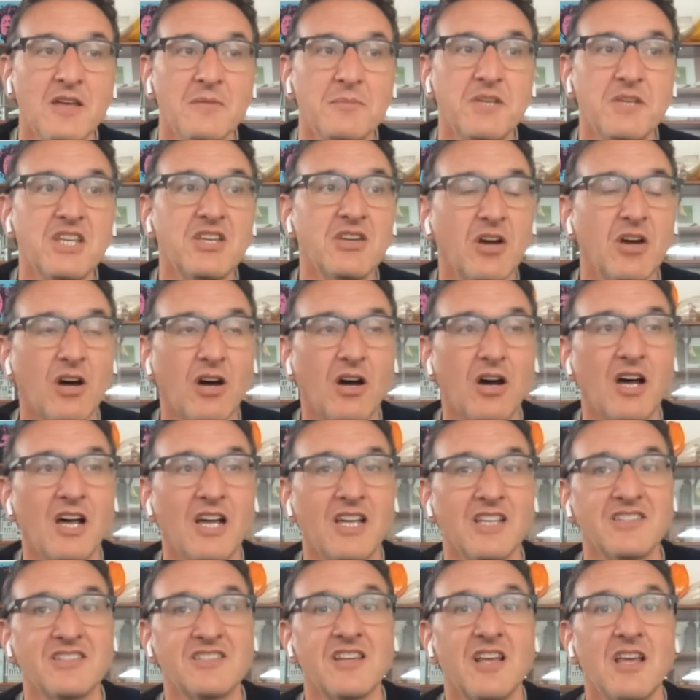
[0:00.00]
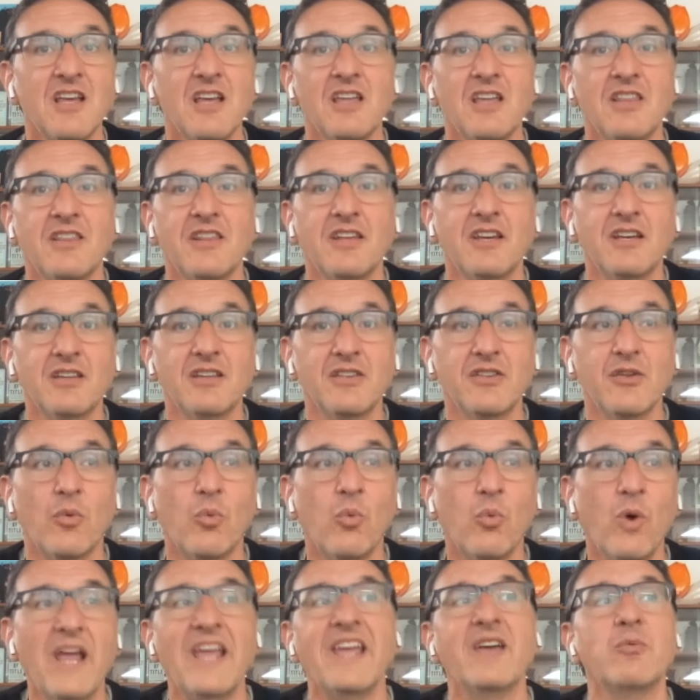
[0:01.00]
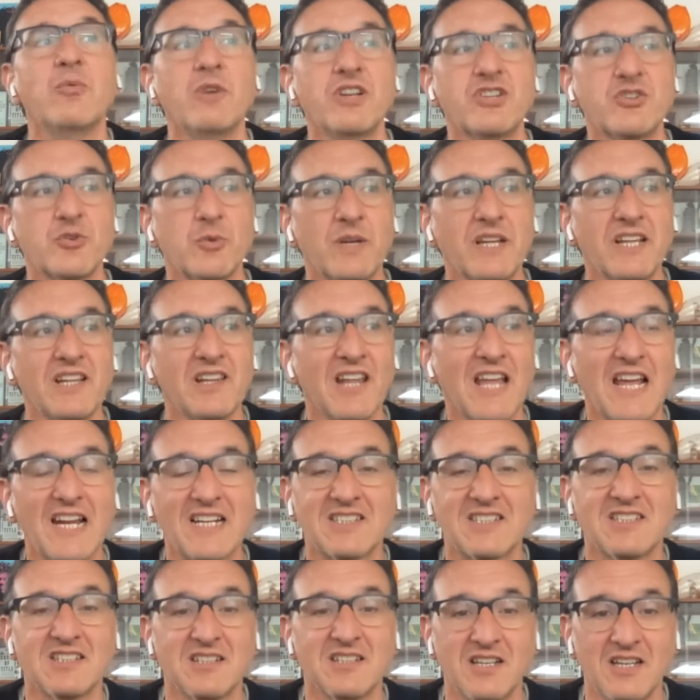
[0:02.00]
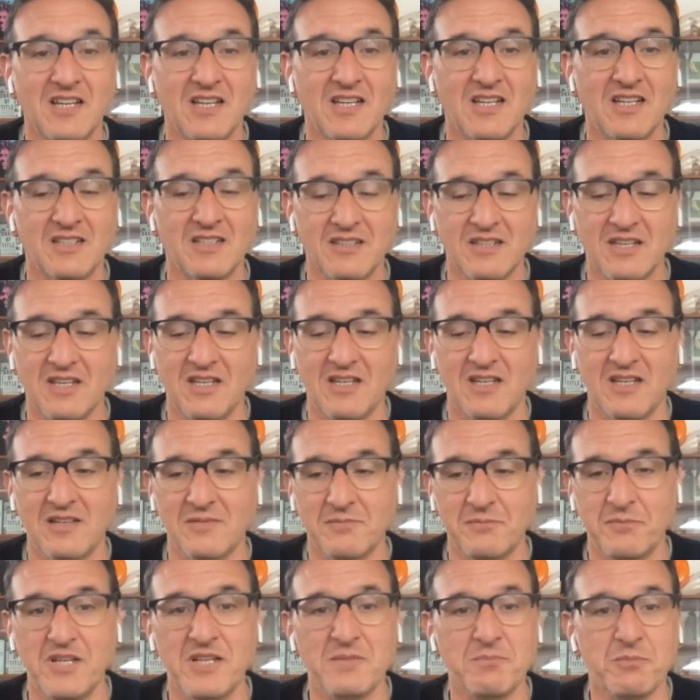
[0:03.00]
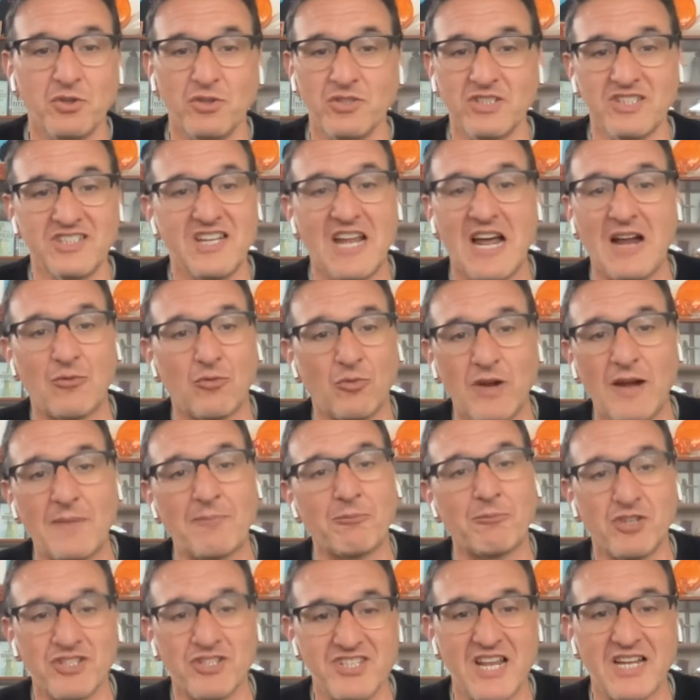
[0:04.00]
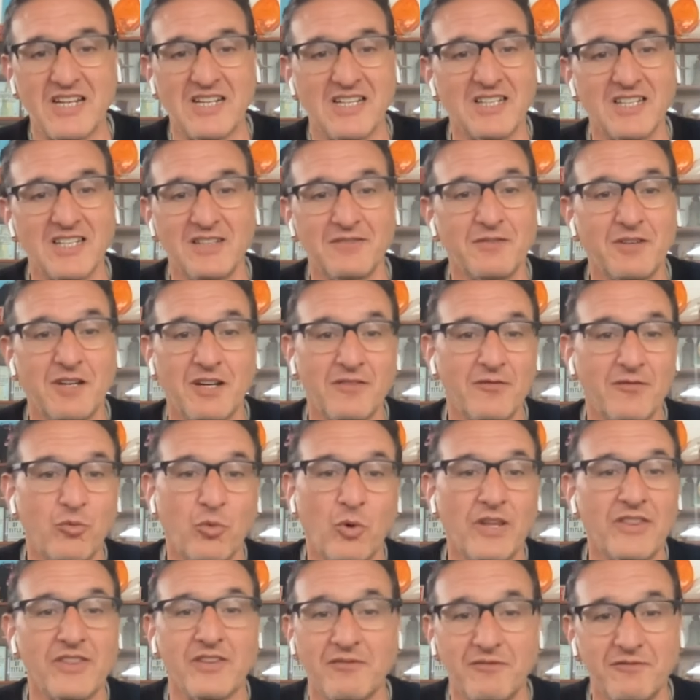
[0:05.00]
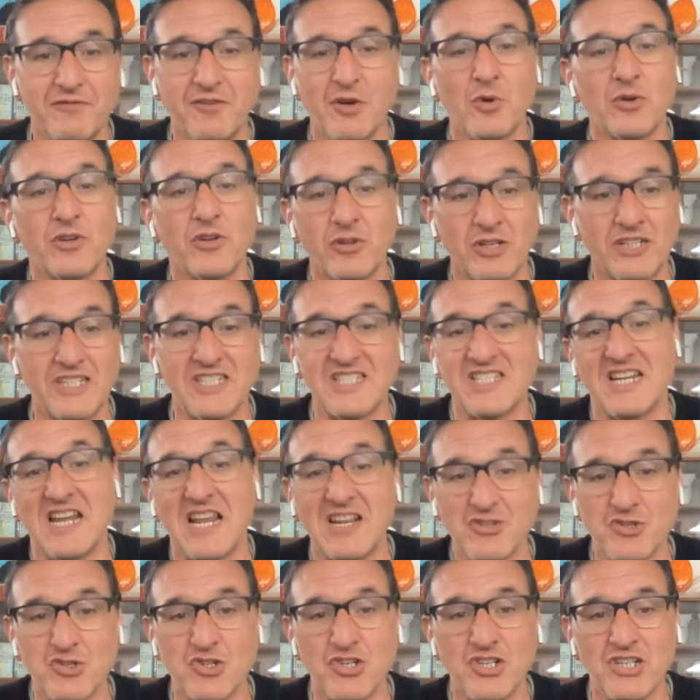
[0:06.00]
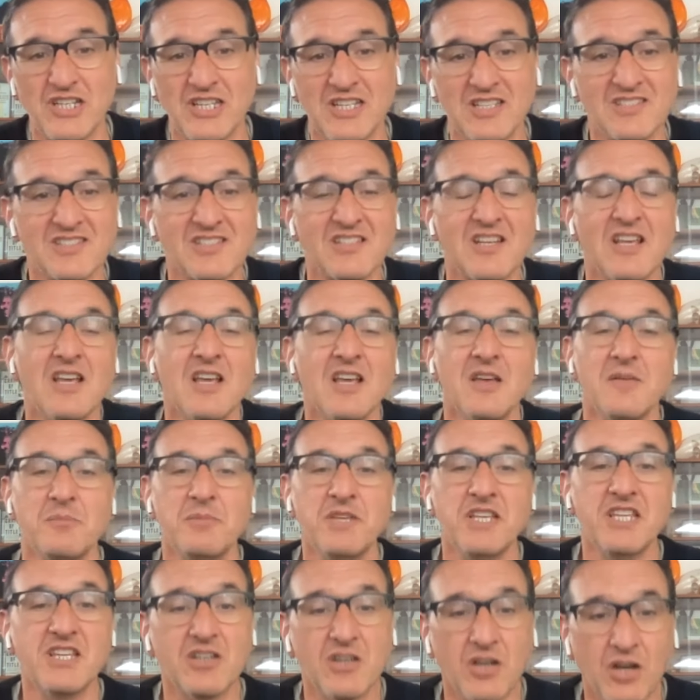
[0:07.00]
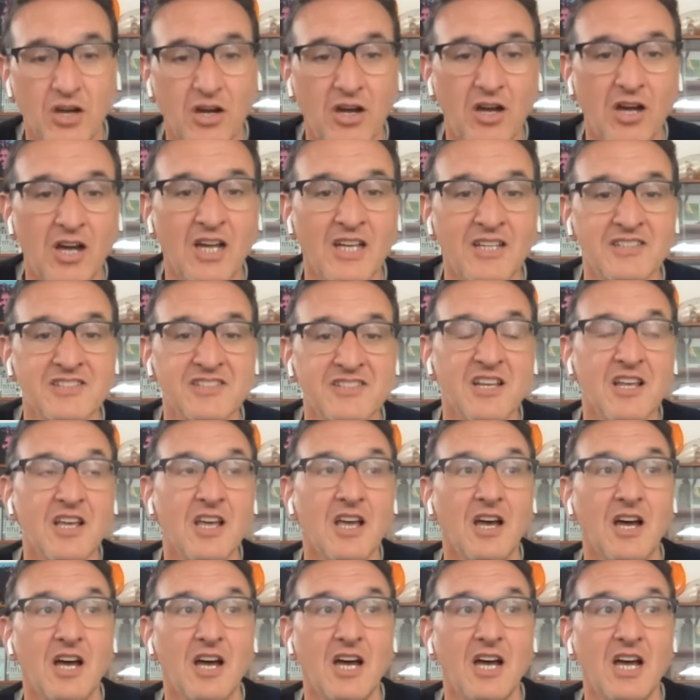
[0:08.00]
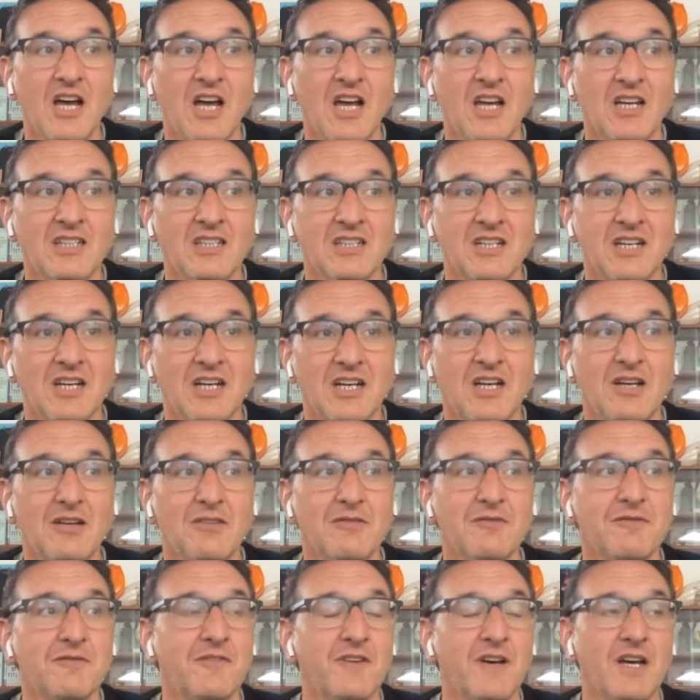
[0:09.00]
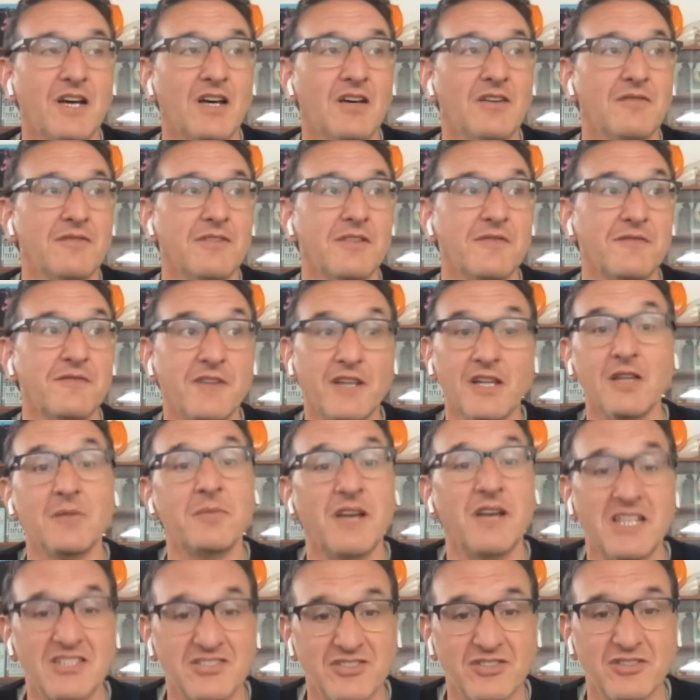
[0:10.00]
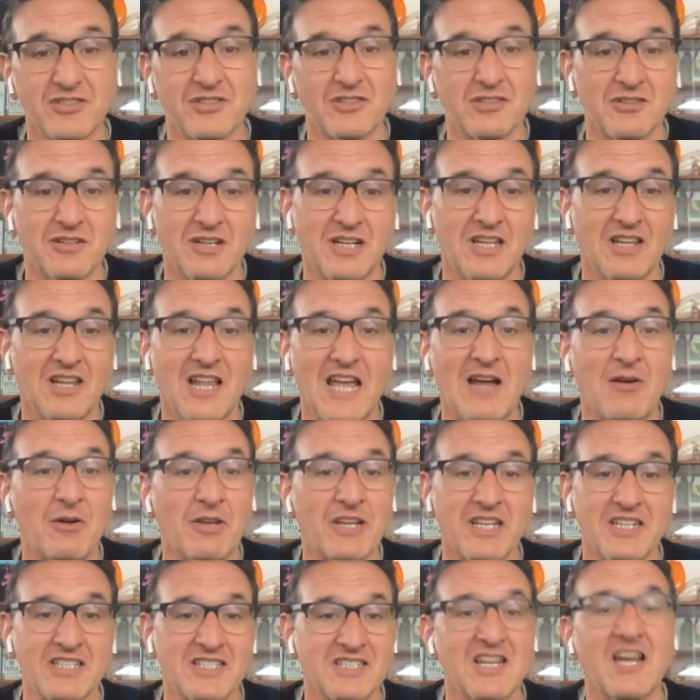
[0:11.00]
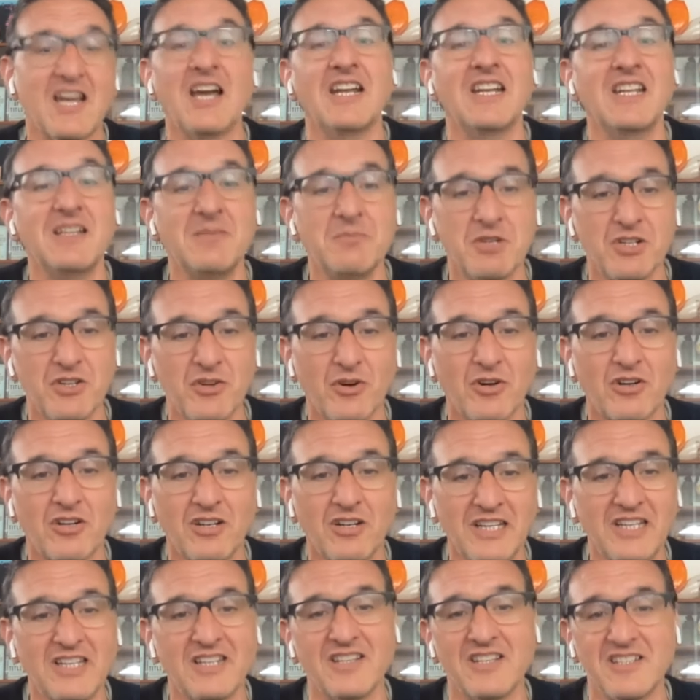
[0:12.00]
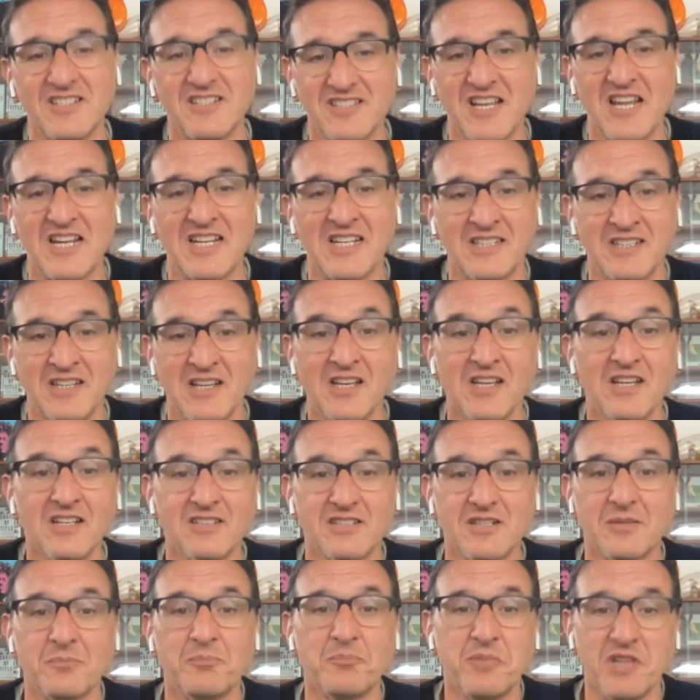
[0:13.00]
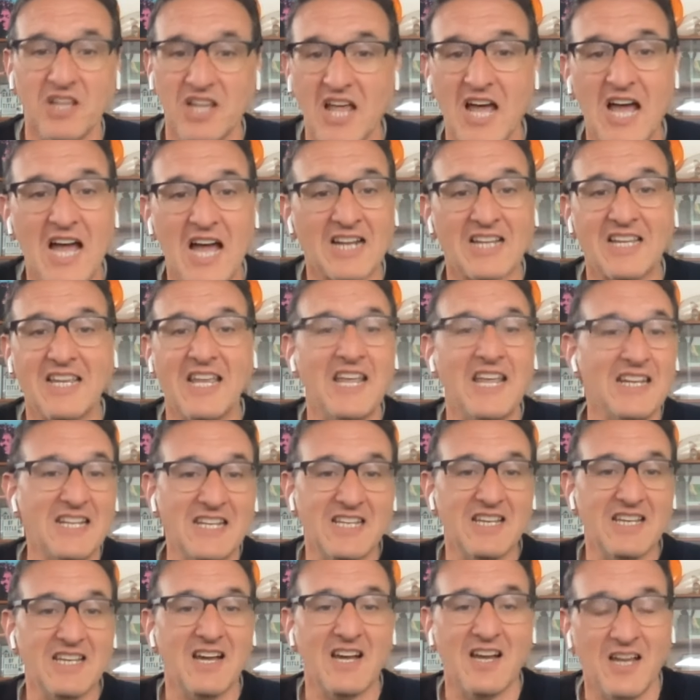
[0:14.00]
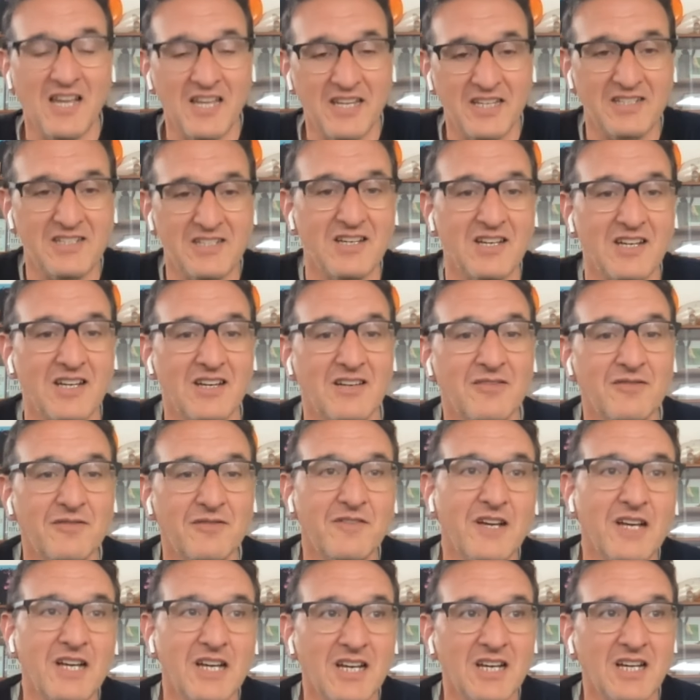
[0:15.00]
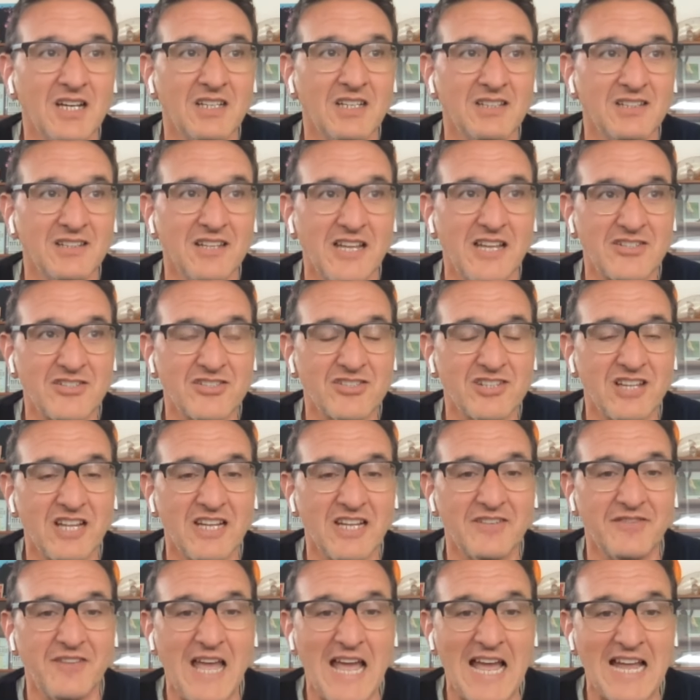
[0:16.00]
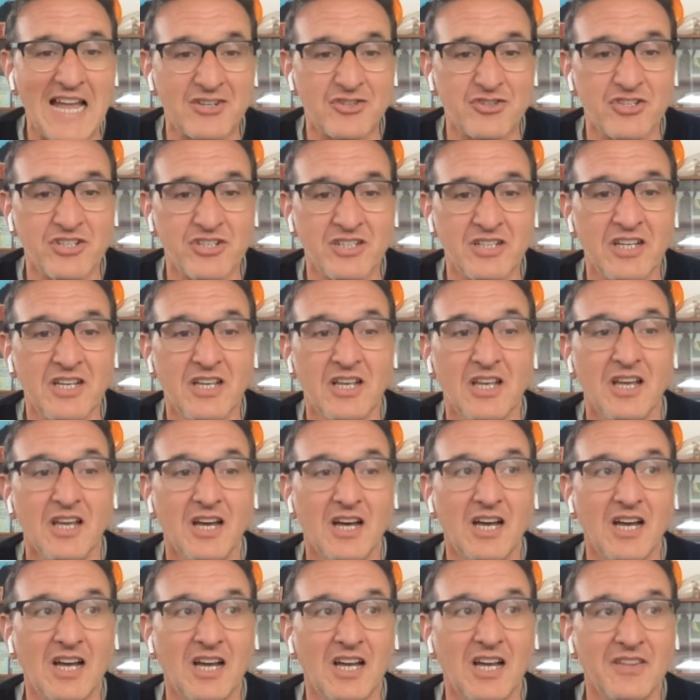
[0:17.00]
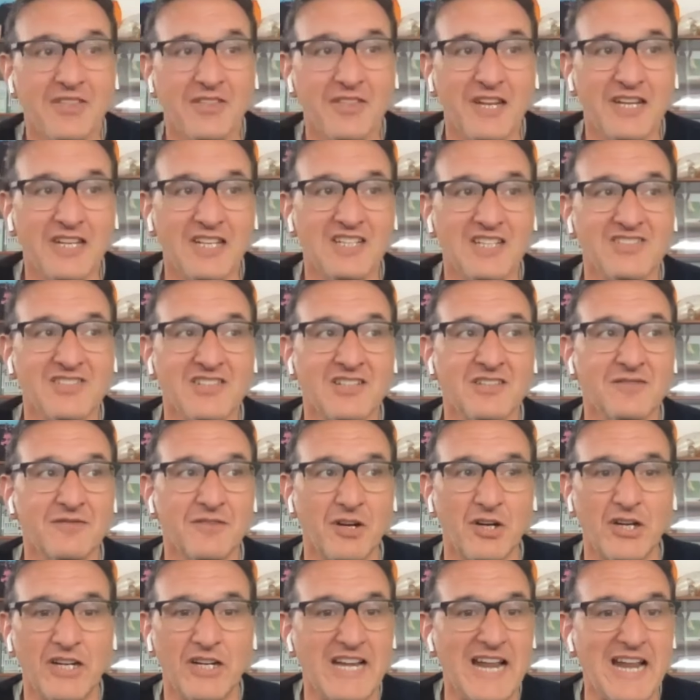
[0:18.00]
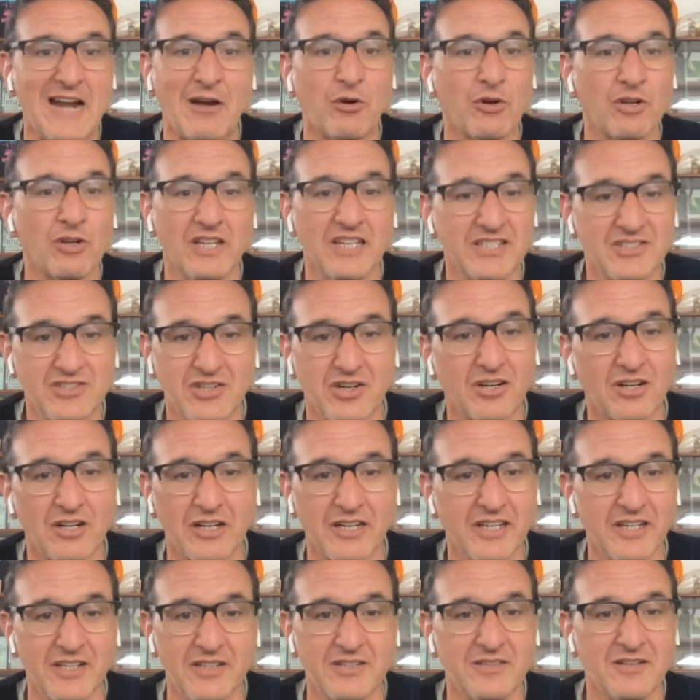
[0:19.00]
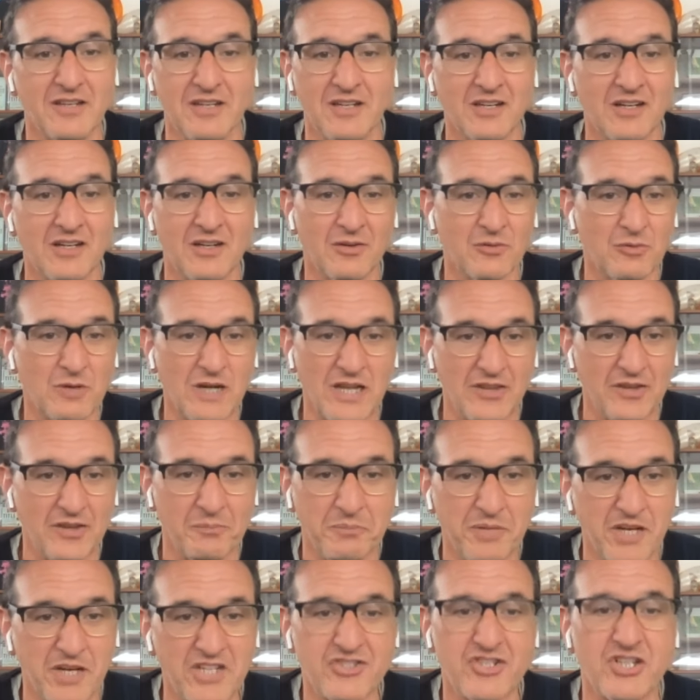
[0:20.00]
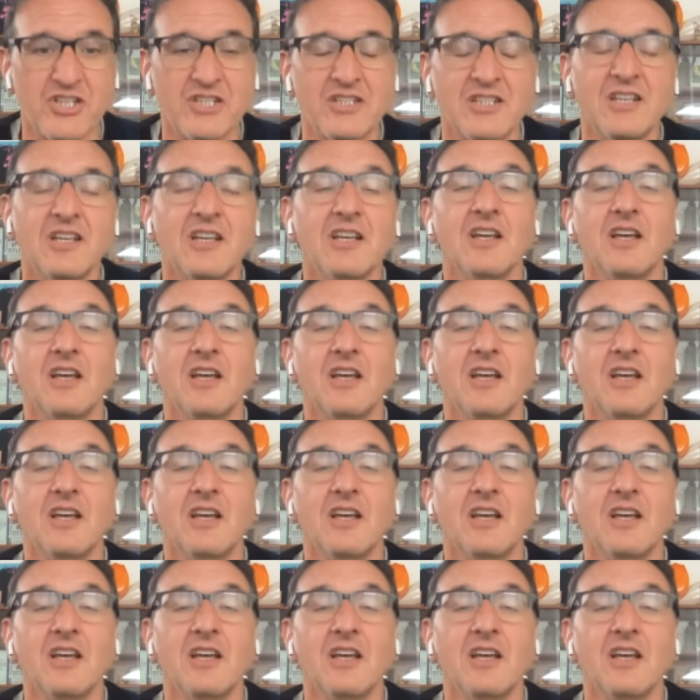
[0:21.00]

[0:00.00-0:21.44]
because the the way in which we elect uh, uh, people is not representative of what the voter intention is because uh, of of the filibuster allowing a tiny minority in the Senate to block any kind of uh, legislative action uh, that isn't very narrowly targeted uh, around the budget.